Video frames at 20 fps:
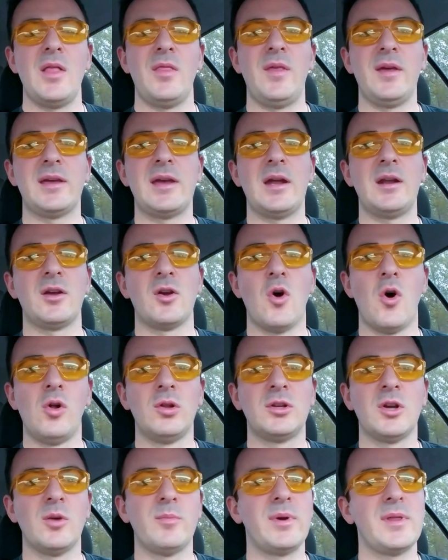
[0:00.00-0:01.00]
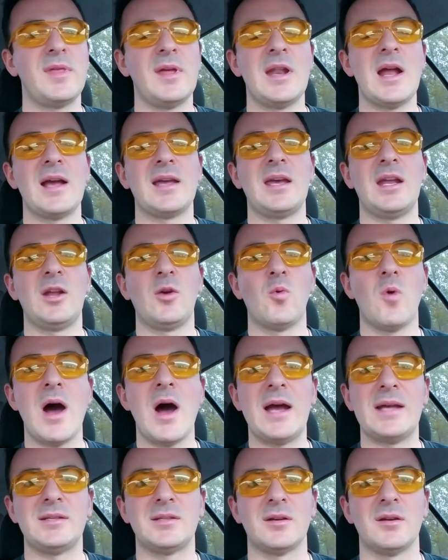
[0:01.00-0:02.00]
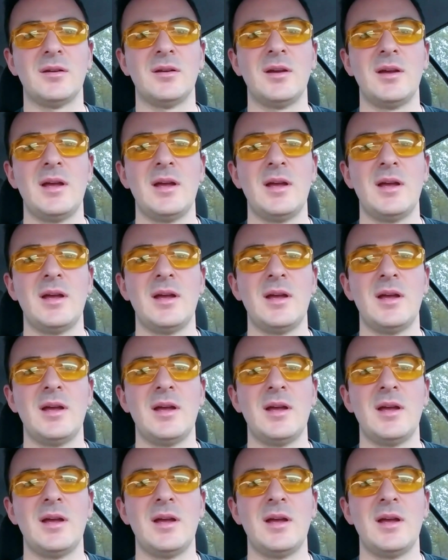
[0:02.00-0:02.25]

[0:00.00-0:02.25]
They're getting older, but they're not getting wiser.